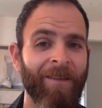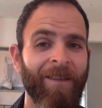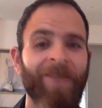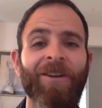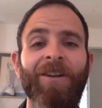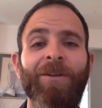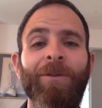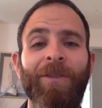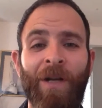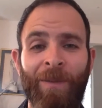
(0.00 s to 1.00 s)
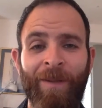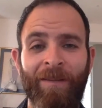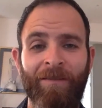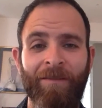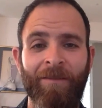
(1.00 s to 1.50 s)
then you're going to do 30
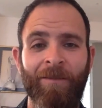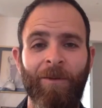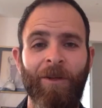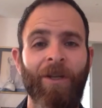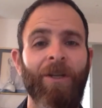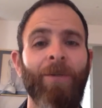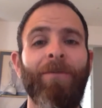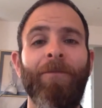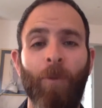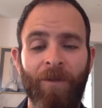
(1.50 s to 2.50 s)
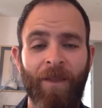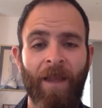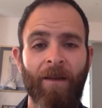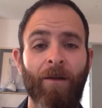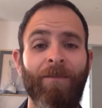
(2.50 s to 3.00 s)
minutes. Are you going to do a fourth
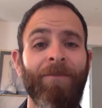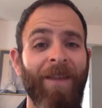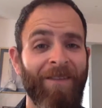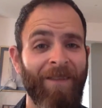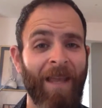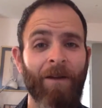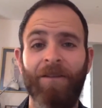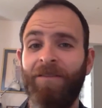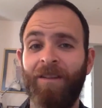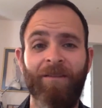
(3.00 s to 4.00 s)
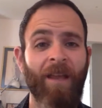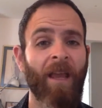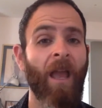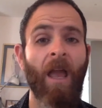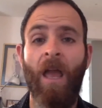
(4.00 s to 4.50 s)
day or a fifth day or a sixth day?
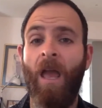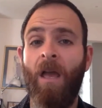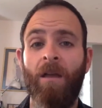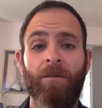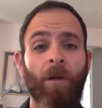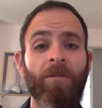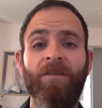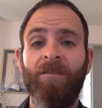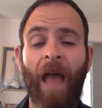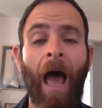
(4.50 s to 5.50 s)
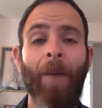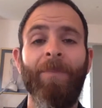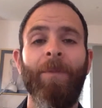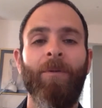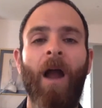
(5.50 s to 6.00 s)
Don't
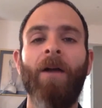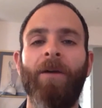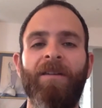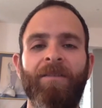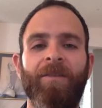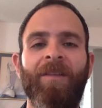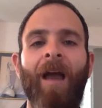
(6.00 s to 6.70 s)
stop the progress if it's